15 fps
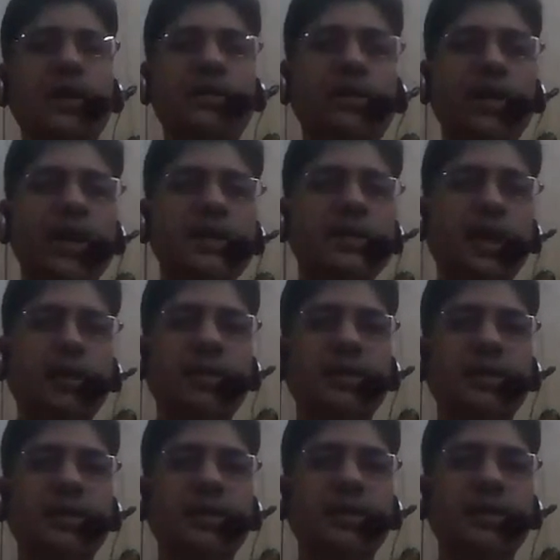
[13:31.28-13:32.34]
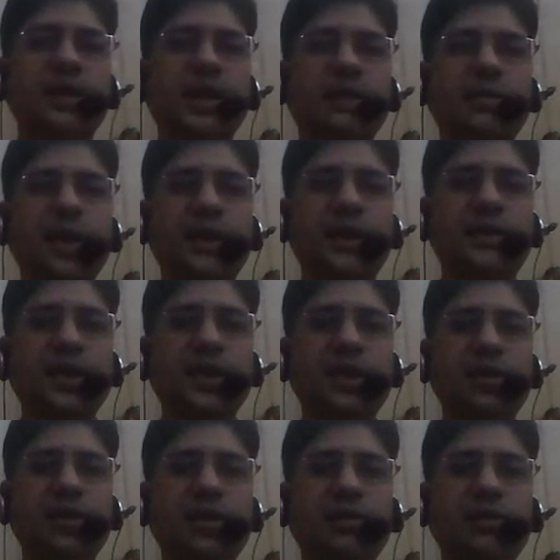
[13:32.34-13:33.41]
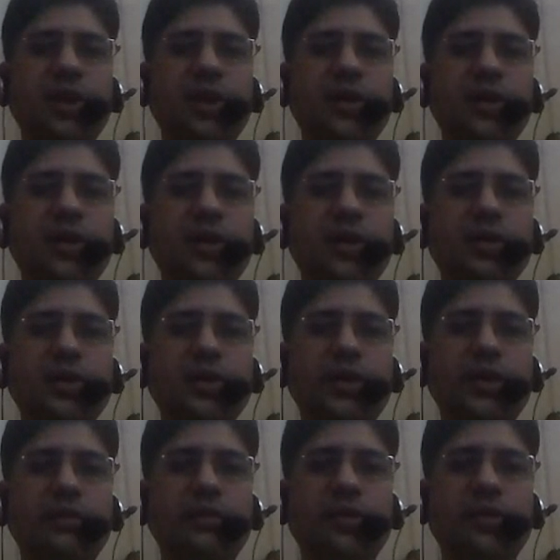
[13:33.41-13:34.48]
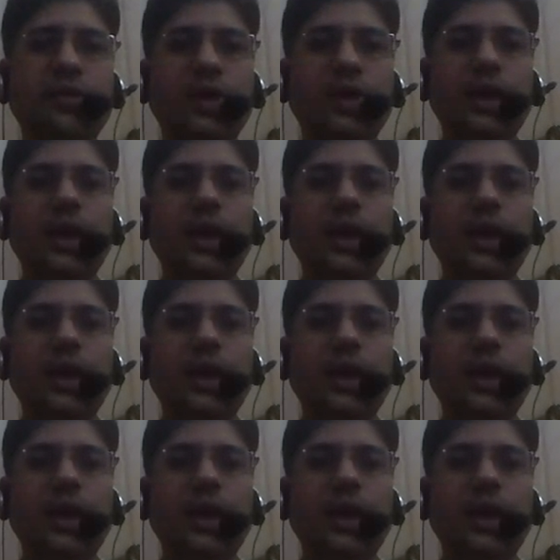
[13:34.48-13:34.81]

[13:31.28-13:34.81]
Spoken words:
where segments are placed 0, 1, 2, 3, 4.